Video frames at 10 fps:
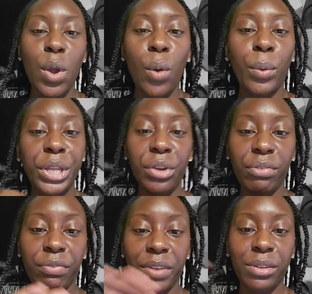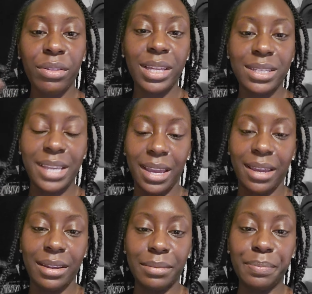When you fill this
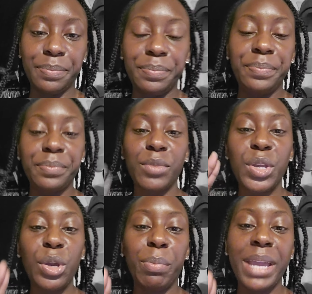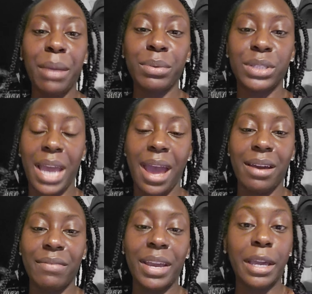in, you'll be able to
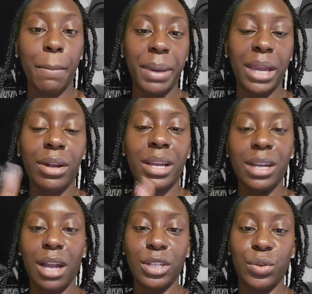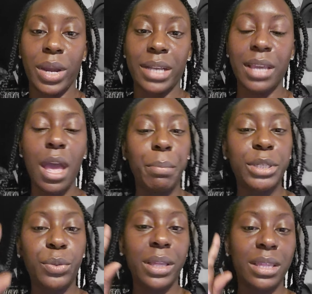have a compare and contrast
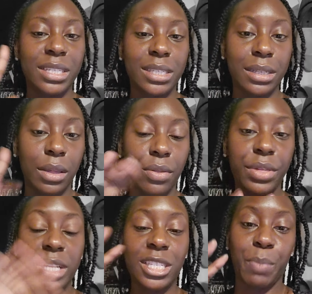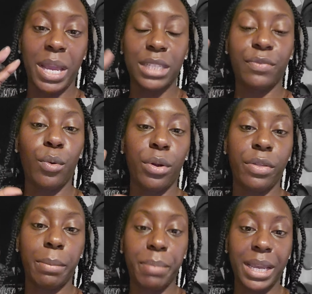between this space for
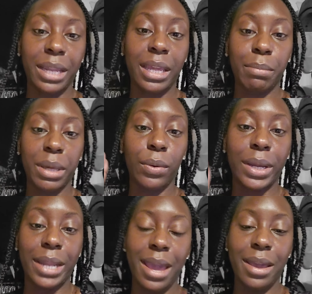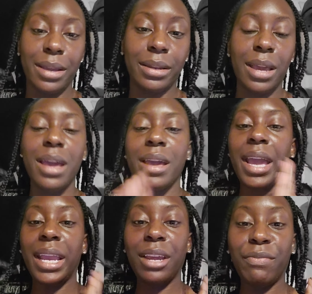the beginning, middle, and end,
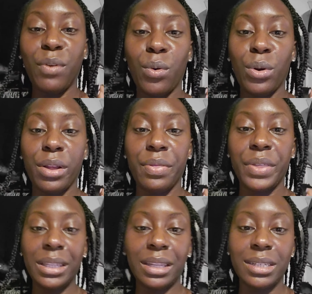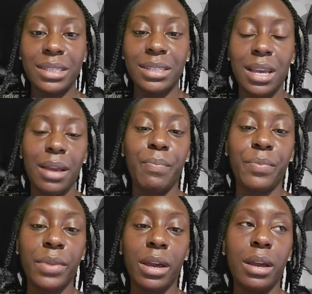and for the list
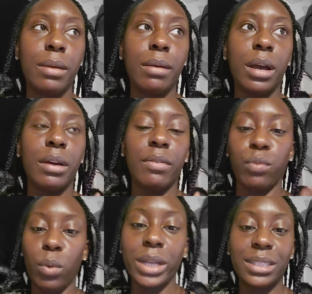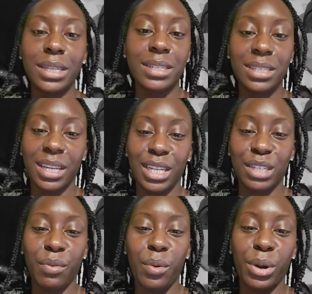of one sentence each
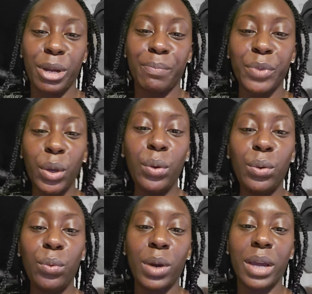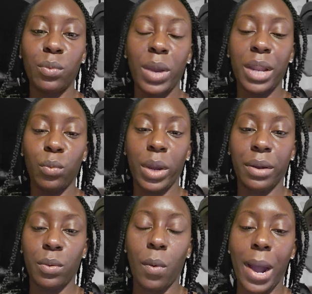for who, what, when, where,
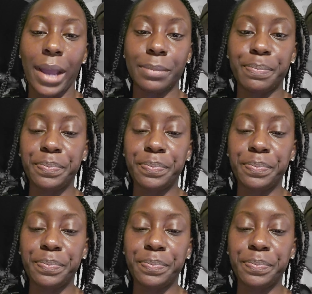and why.